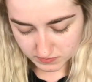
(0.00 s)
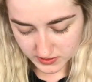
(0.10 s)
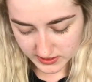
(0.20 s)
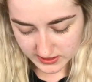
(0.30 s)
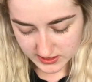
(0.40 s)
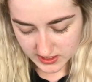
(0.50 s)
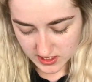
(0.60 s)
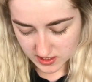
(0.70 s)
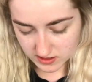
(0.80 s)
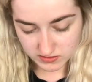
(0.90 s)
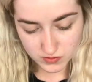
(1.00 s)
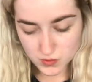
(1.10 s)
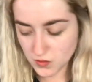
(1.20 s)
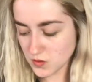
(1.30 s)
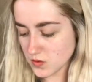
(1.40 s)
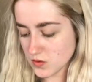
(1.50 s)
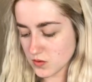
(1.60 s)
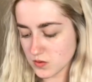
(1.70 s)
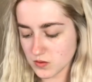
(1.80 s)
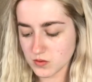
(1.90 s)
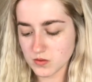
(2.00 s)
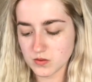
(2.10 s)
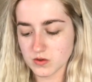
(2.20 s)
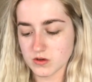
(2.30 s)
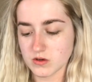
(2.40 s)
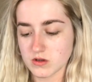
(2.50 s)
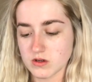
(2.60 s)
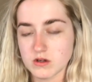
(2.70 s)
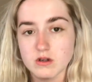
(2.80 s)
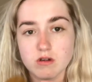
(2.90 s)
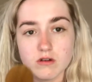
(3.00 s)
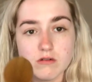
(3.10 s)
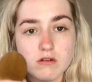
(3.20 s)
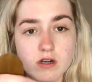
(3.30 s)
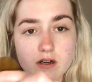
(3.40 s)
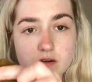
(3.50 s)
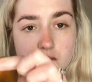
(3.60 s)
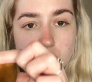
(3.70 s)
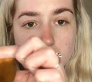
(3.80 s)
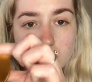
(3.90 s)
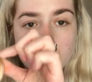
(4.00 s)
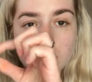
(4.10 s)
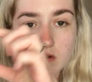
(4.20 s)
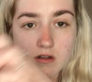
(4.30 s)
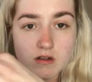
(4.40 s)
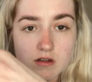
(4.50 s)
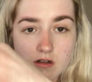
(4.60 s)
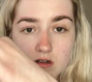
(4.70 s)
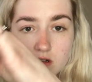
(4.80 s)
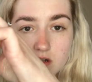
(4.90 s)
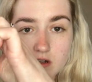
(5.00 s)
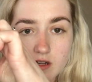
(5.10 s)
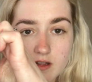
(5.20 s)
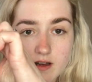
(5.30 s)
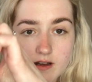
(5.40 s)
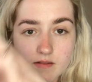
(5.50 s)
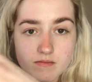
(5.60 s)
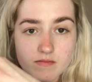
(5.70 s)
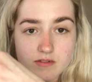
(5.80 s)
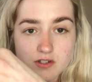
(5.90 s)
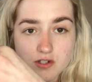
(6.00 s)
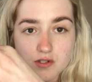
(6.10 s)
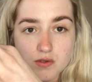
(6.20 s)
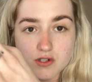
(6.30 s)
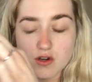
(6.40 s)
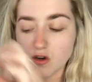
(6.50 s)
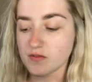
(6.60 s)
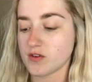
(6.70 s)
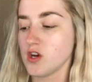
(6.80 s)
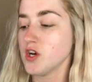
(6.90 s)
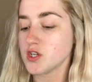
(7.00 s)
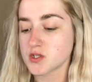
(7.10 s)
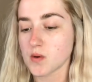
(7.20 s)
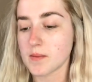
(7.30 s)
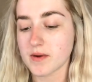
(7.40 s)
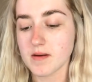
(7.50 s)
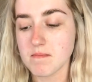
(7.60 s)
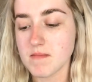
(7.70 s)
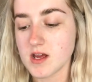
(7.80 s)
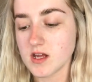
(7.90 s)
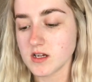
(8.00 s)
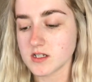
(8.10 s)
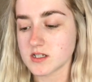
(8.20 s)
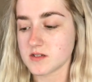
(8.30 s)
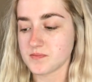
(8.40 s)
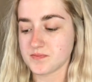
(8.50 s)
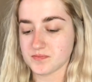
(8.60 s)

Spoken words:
But let's see. Woo! Ooh, okay. Look at that, so, so soft. So I'm gonna mix